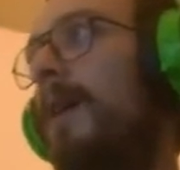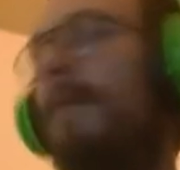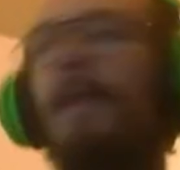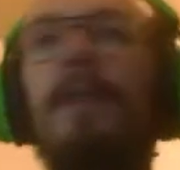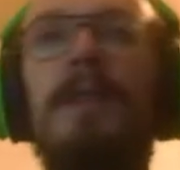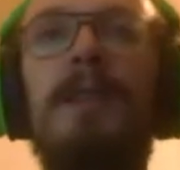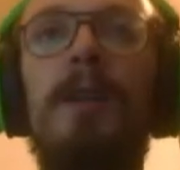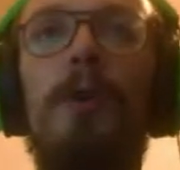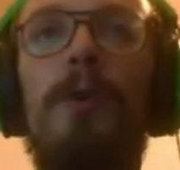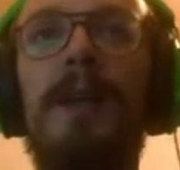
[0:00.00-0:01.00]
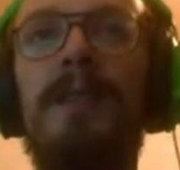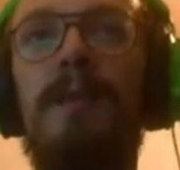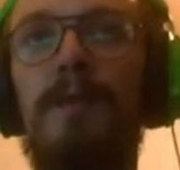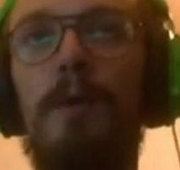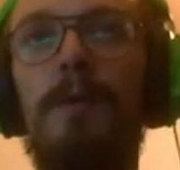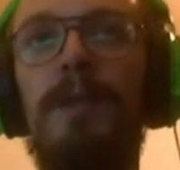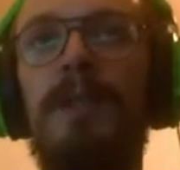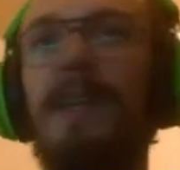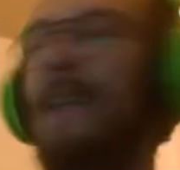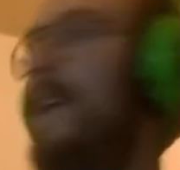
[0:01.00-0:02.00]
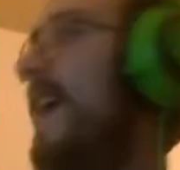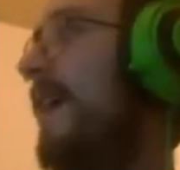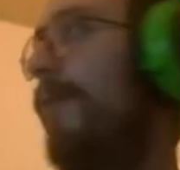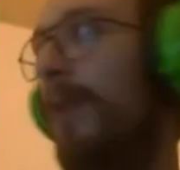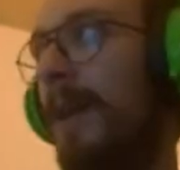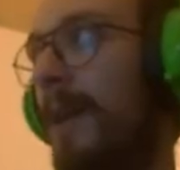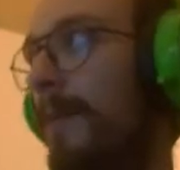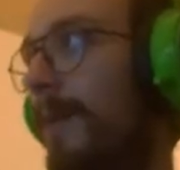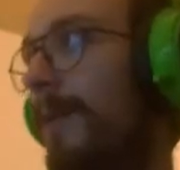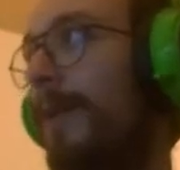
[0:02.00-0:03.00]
We will see Horizon Focus in every game